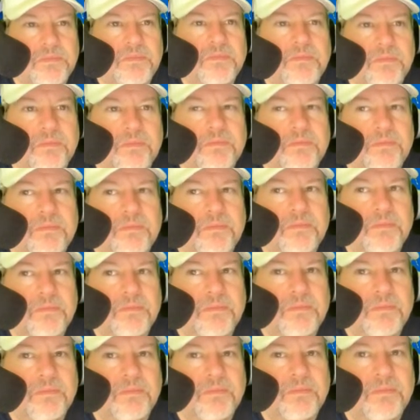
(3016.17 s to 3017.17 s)

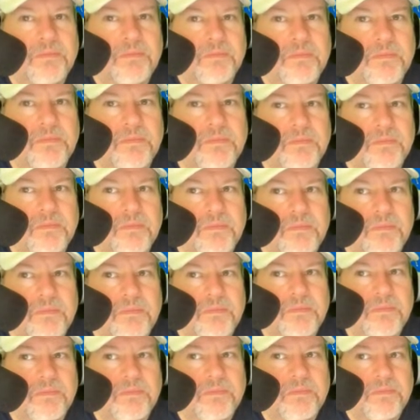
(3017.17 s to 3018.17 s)

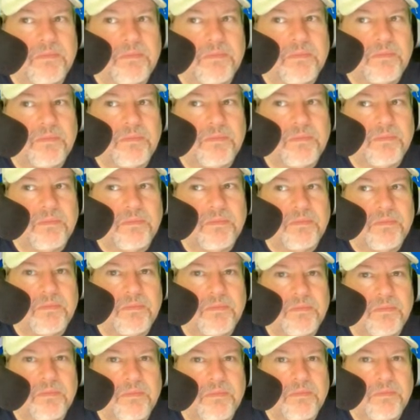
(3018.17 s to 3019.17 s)

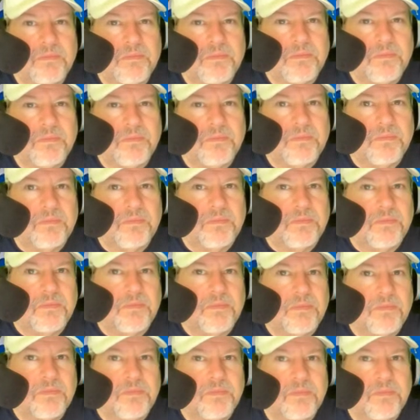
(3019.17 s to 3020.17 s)

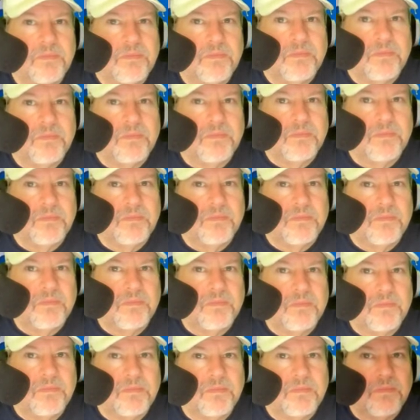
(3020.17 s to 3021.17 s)

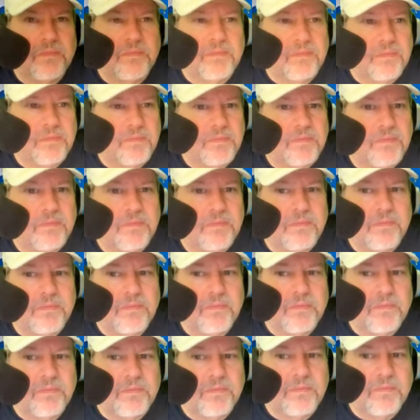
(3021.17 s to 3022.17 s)

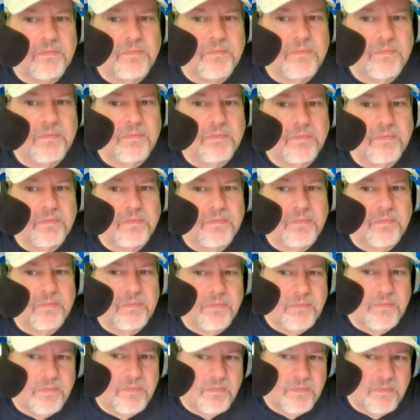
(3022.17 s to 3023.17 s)

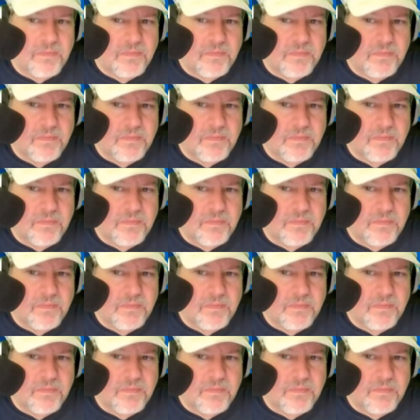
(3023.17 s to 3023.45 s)
(not speaking)